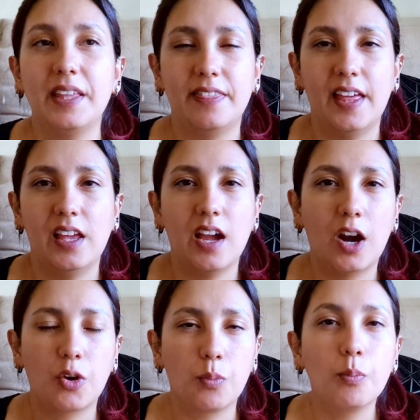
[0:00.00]
they
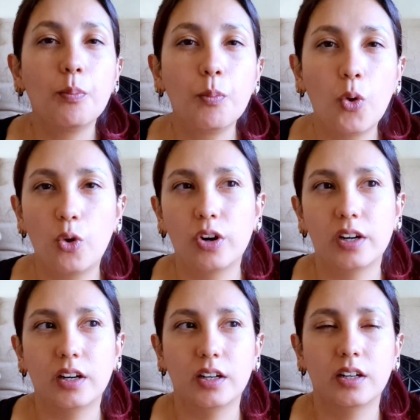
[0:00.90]
are
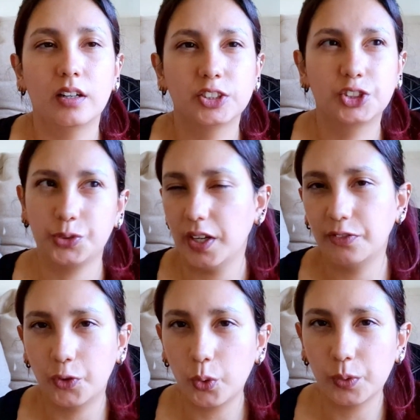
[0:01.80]
more
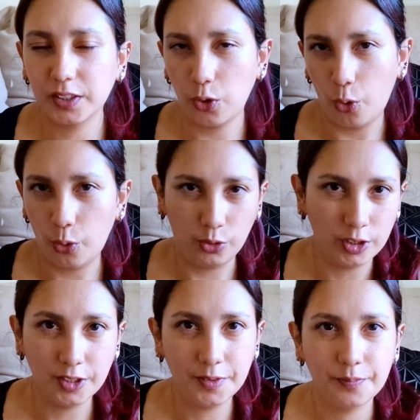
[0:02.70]
straightforward
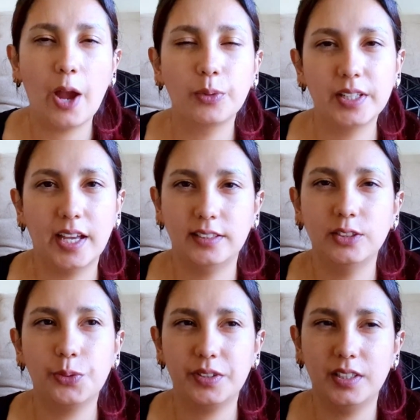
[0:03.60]
horror. I will get
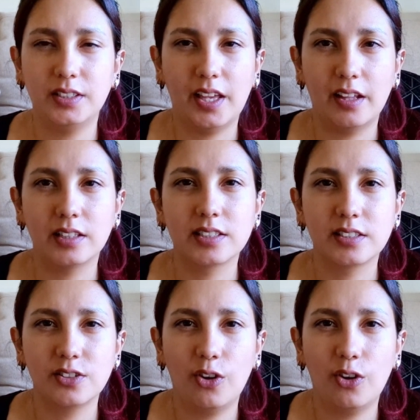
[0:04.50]
into the details